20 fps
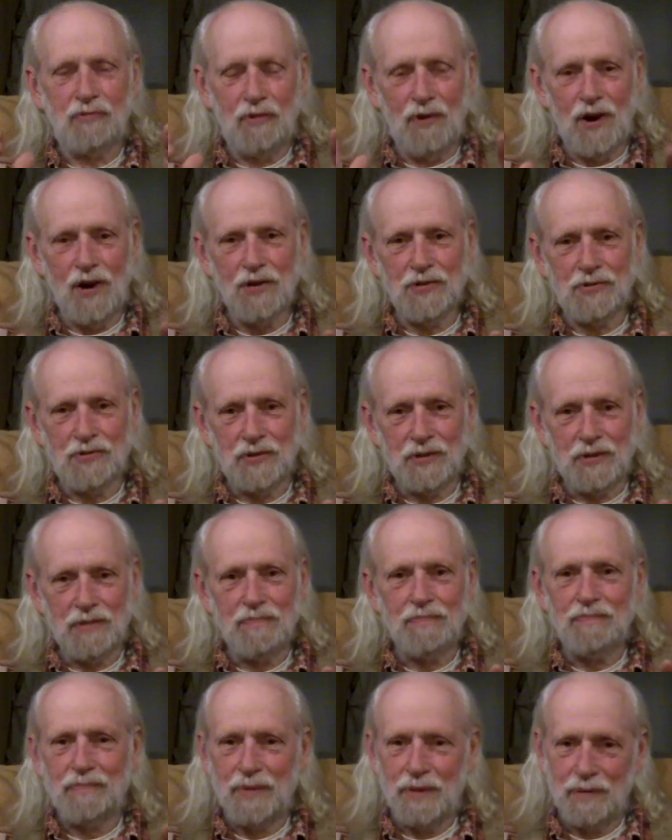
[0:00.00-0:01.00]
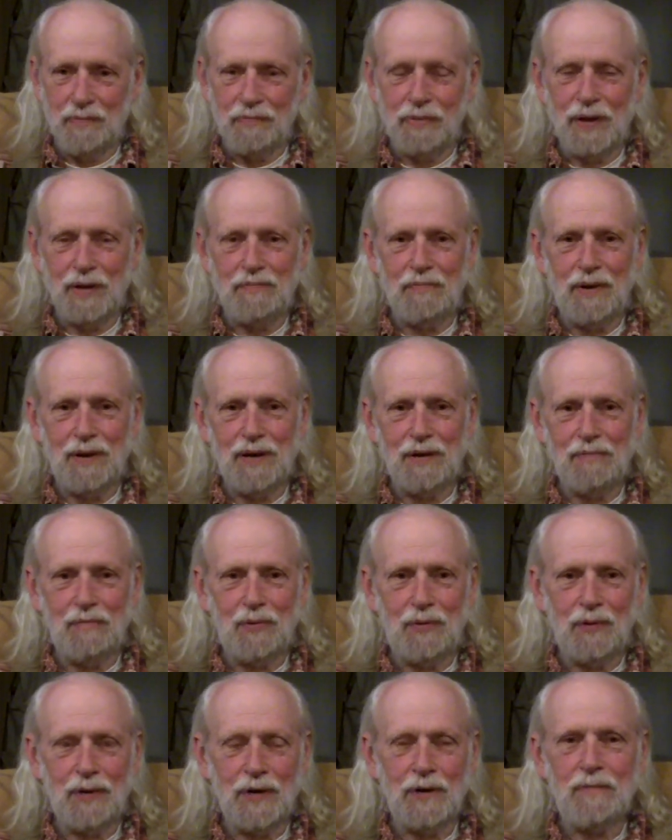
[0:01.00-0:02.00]
of Rosalind being played by a
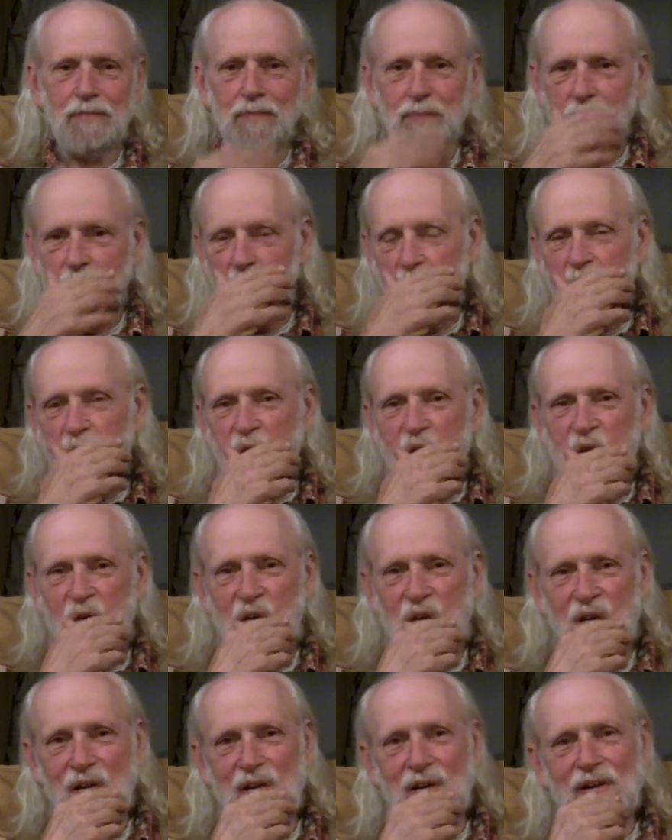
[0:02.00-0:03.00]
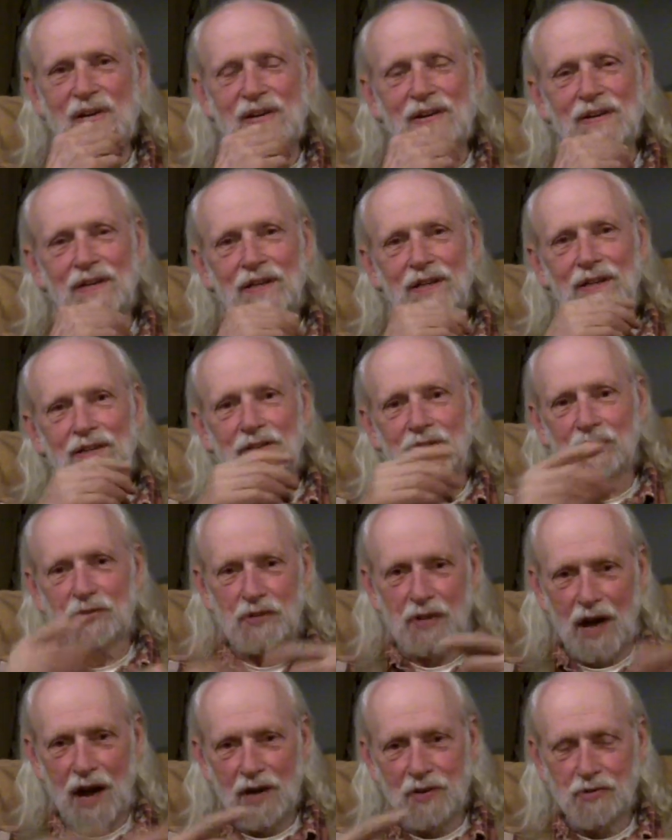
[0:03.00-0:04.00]
boy, she
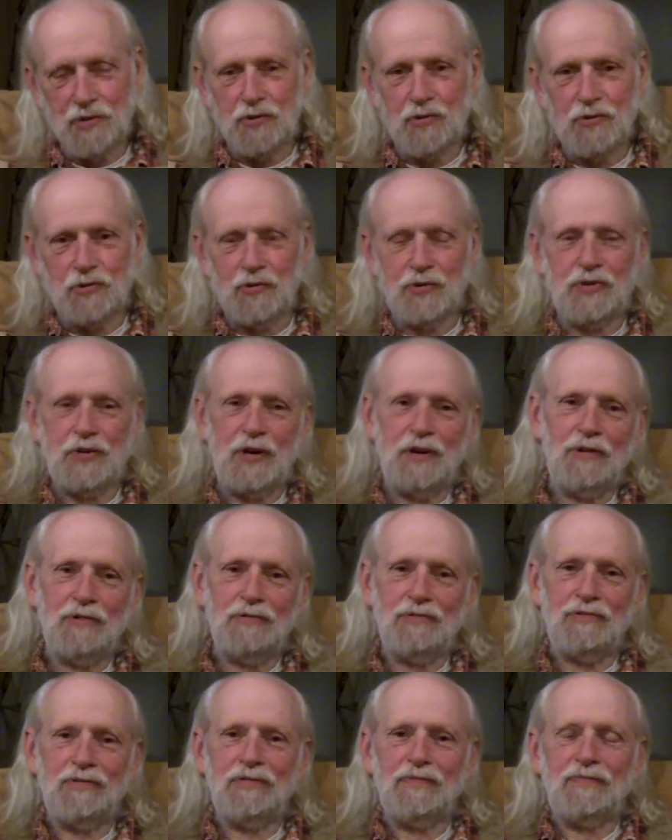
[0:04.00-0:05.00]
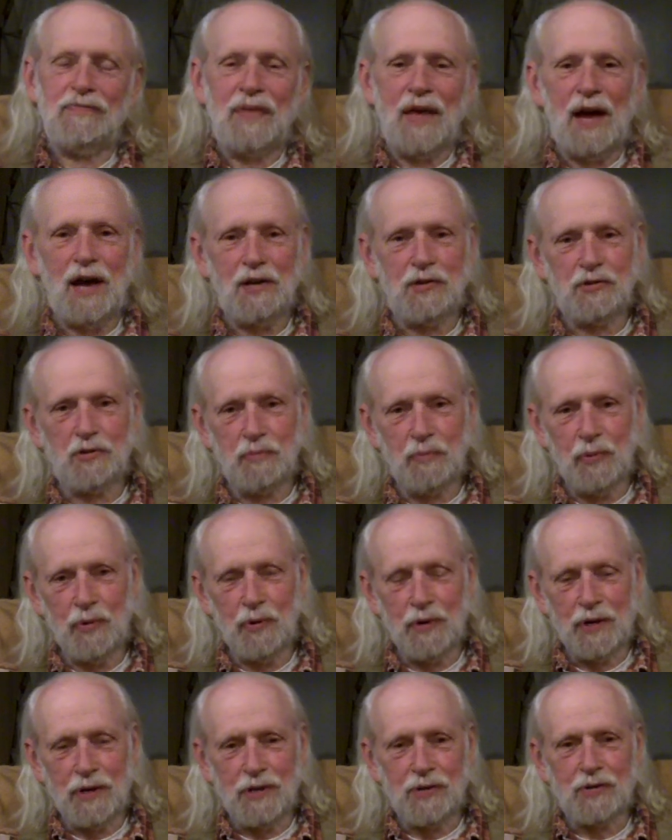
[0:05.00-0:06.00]
disguises herself as a
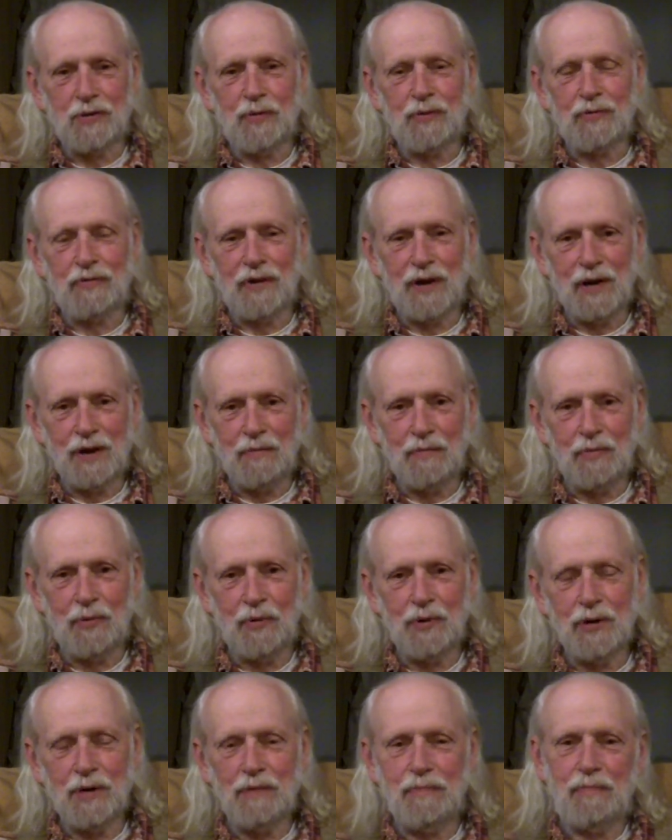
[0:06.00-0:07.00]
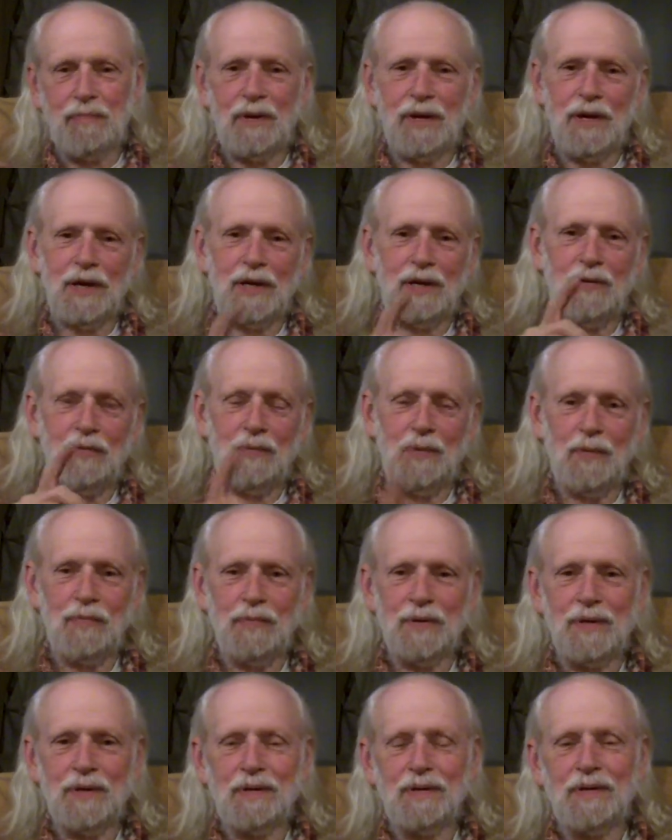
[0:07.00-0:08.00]
boy. So we've got a boy playing a
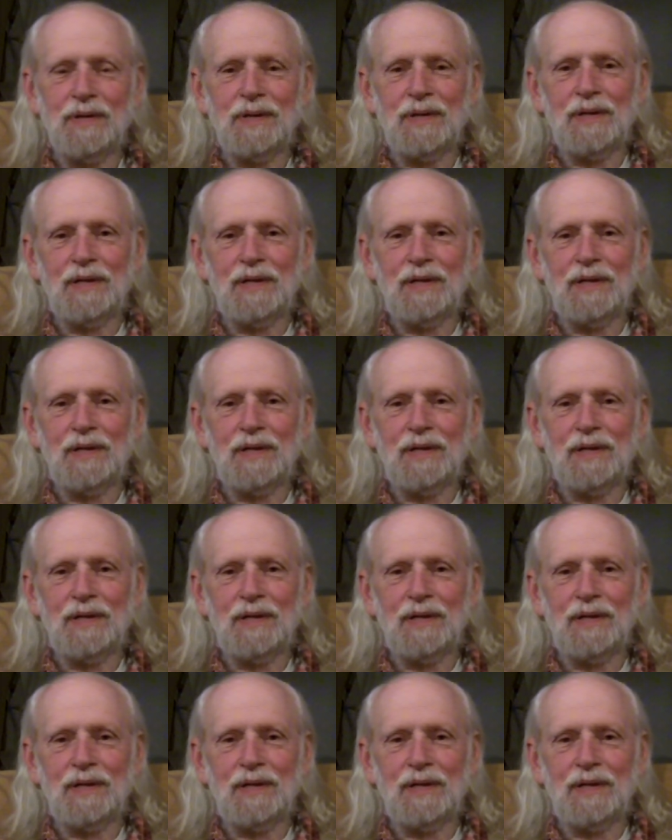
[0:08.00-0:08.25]
woman,